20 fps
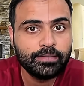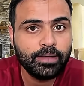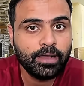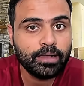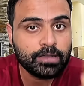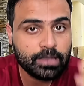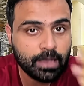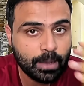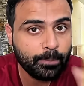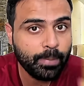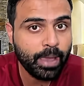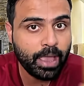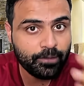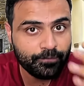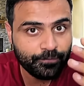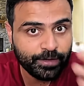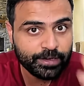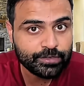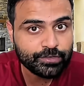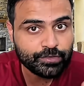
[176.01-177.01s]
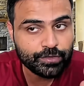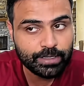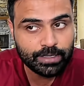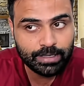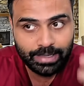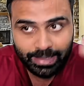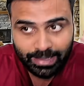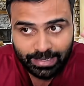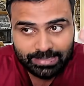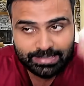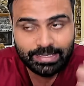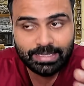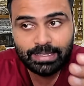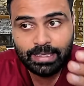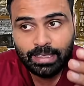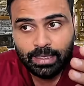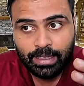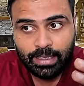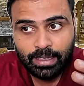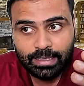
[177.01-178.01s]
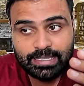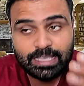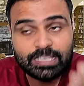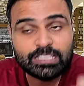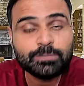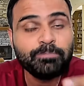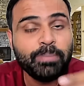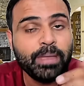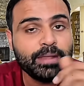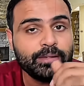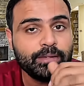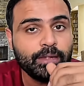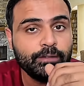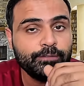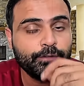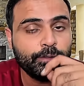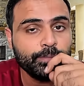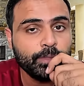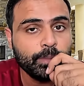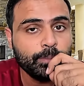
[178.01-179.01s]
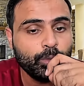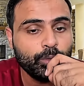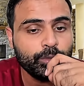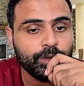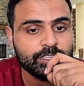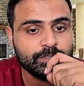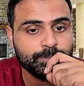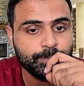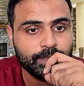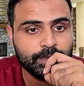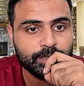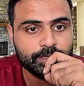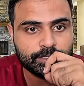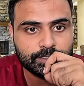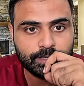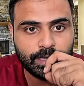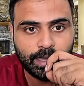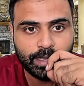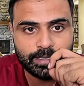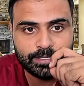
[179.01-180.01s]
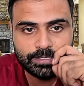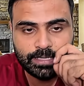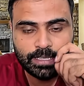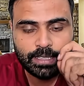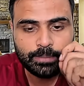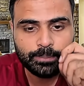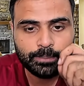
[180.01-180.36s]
A comeback victory is expected from the more experienced guys,